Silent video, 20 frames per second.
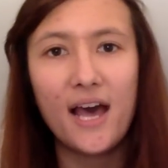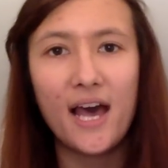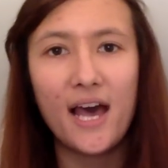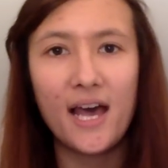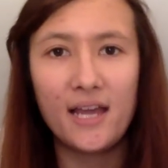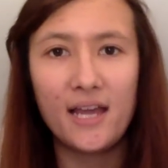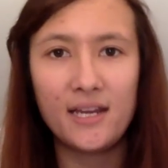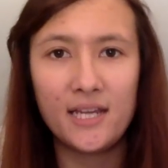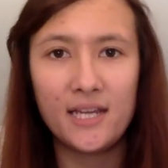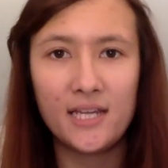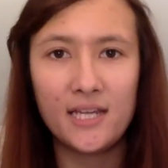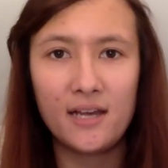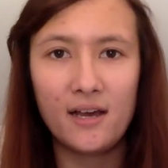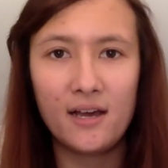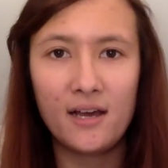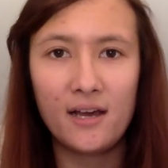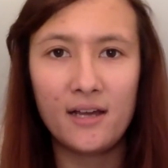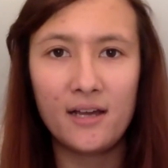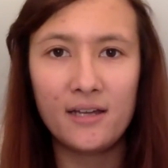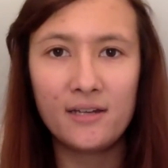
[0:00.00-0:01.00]
And
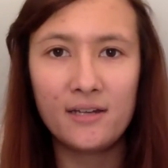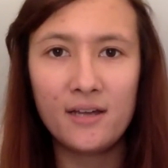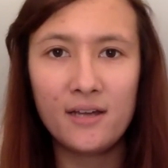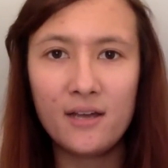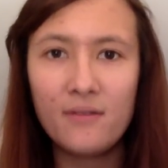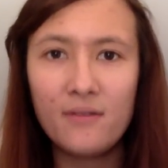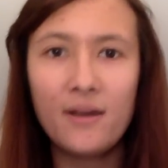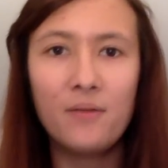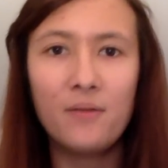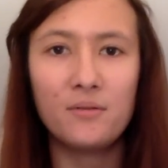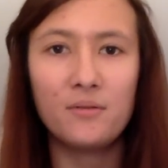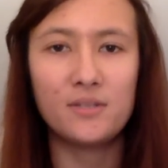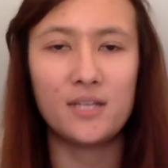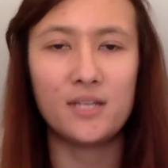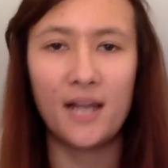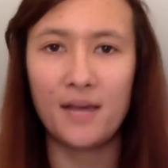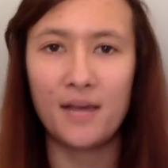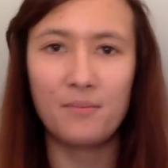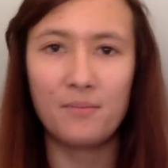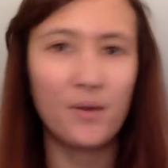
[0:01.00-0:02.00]
I in no way want
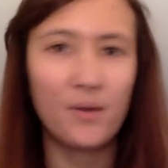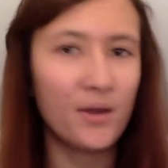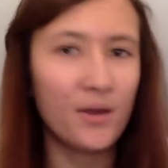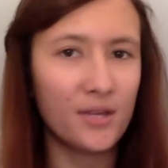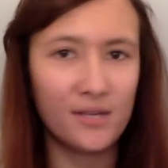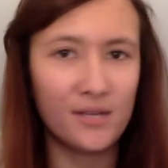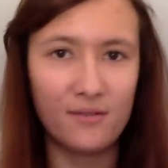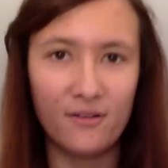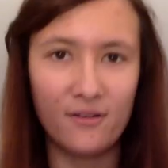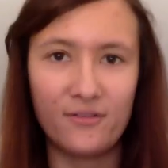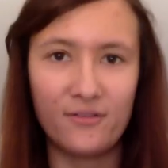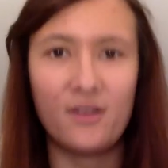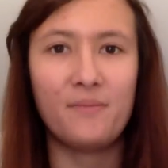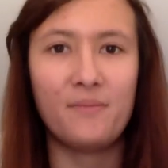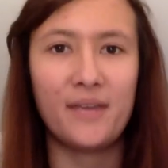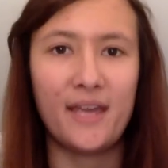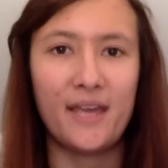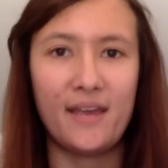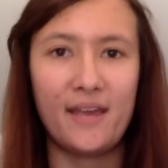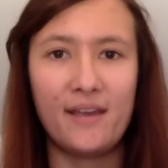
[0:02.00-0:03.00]
to like put you off
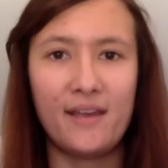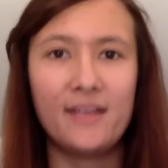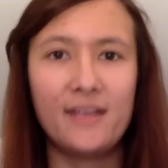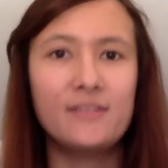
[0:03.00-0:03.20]
coming here.